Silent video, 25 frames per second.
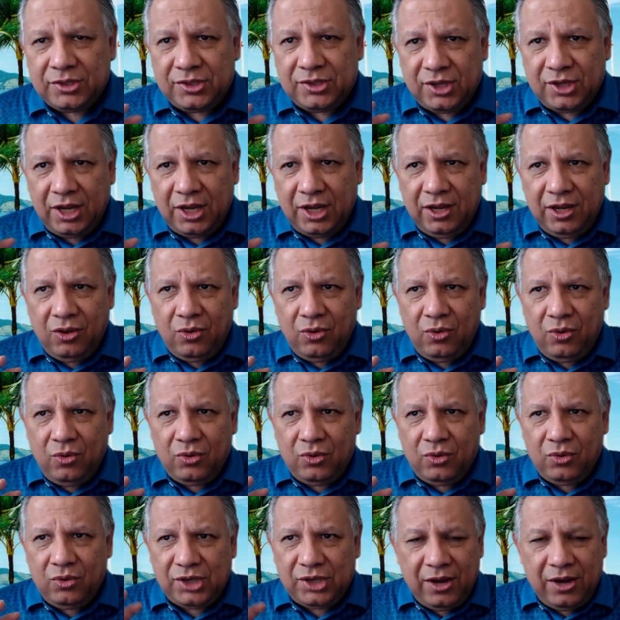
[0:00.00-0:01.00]
because see,
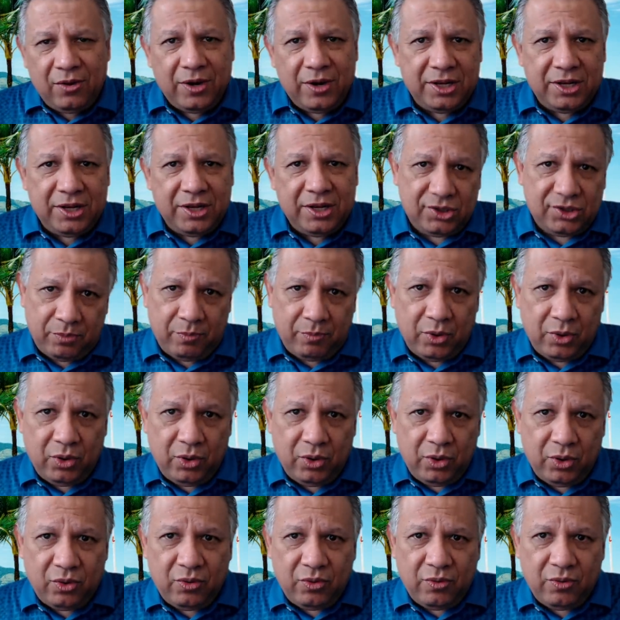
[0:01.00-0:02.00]
you say you're in
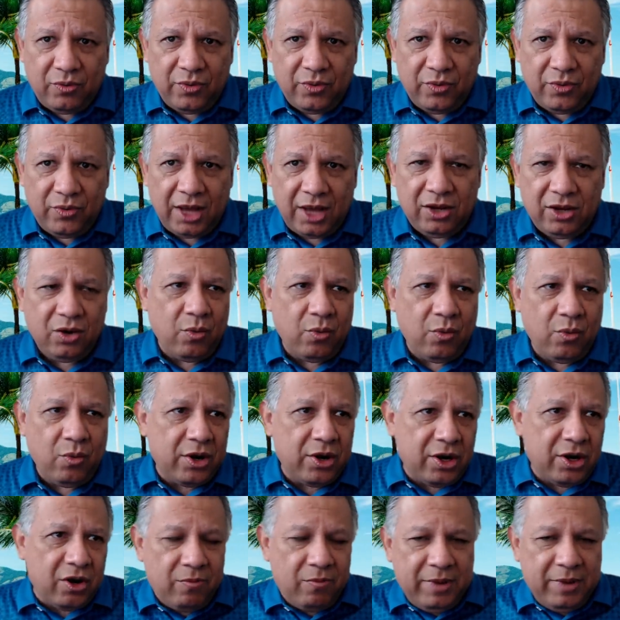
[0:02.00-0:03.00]
Cebu and you
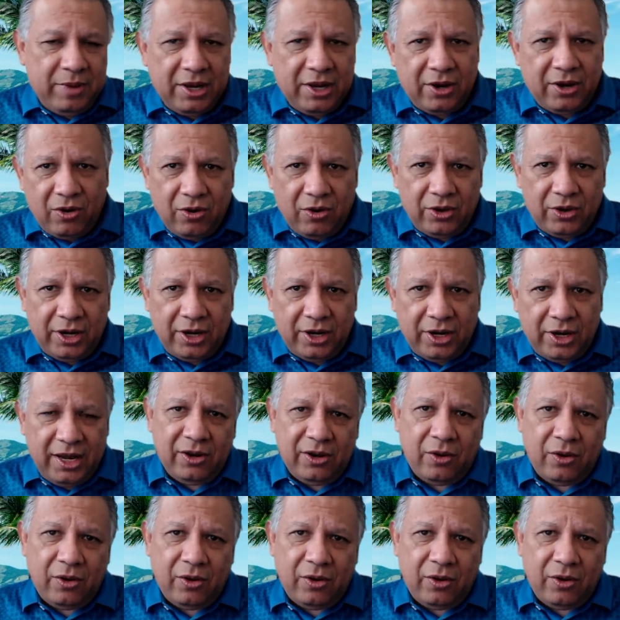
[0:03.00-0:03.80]
want to go meet a girl in